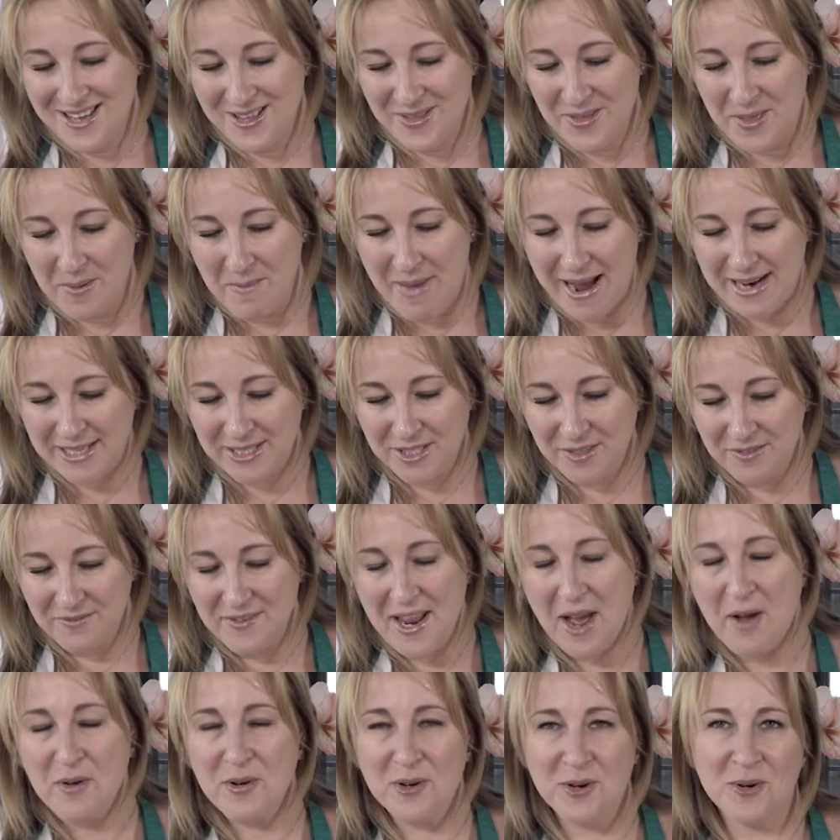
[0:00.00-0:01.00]
The Macs have
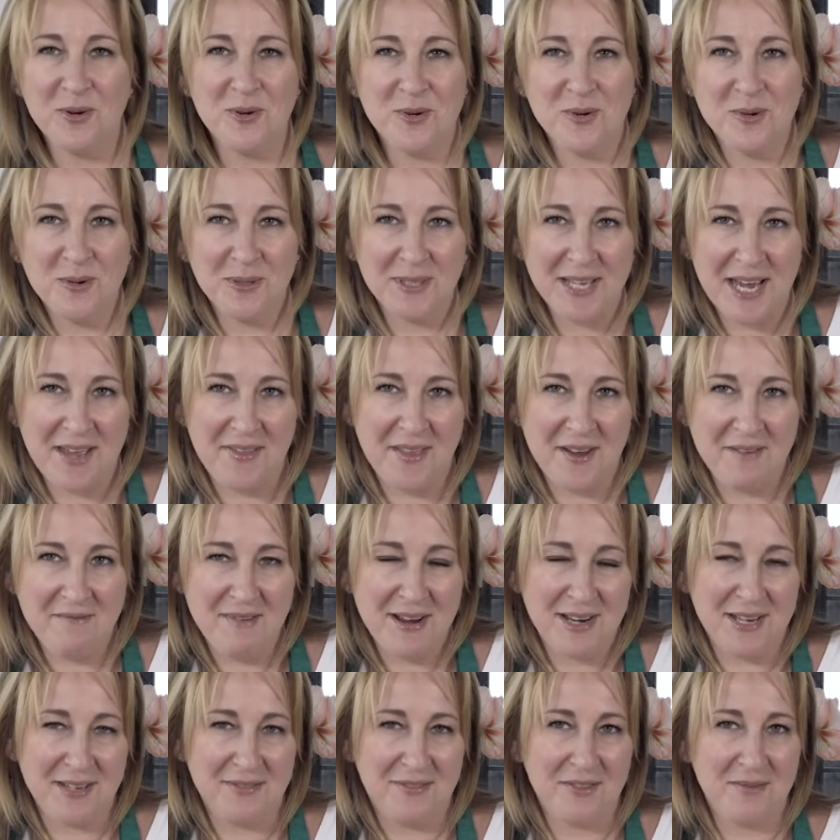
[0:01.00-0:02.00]
now cooled and they're
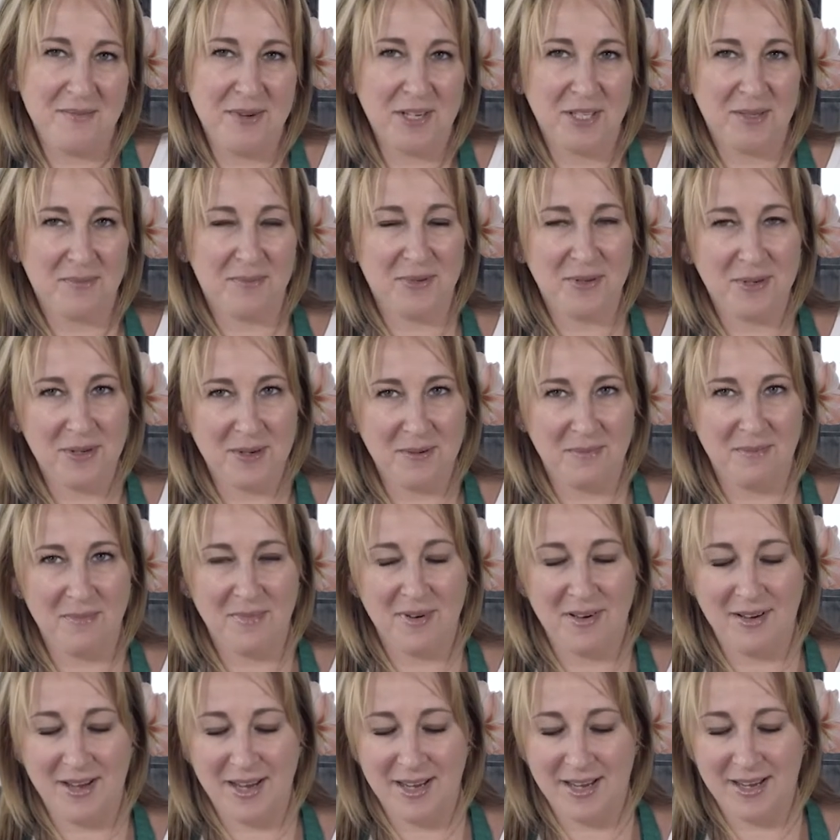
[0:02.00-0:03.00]
ready for me to put
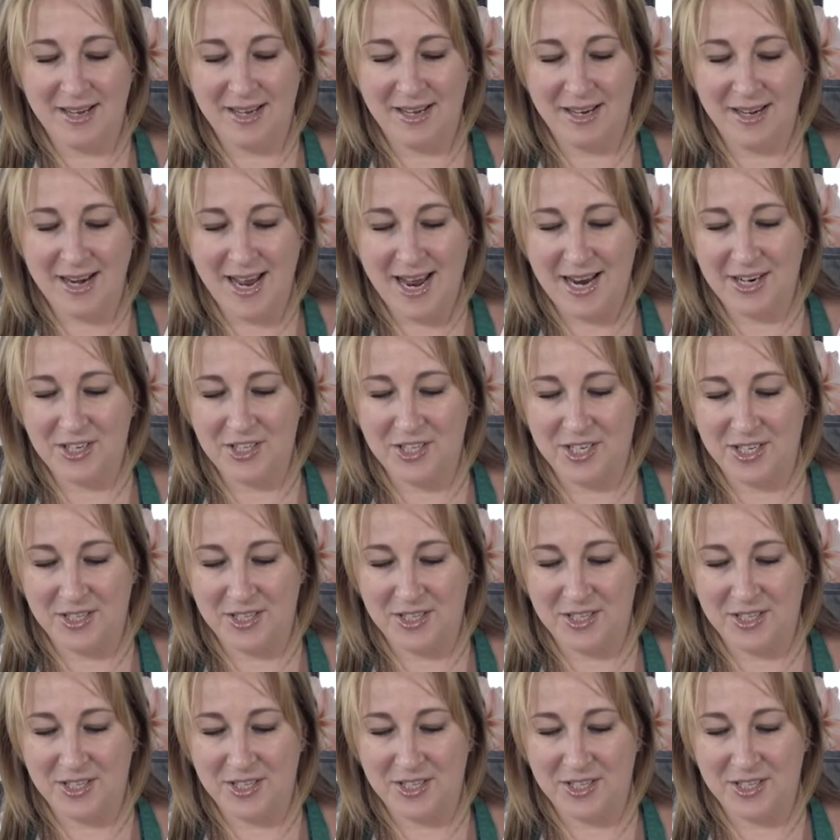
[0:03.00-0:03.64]
my ganache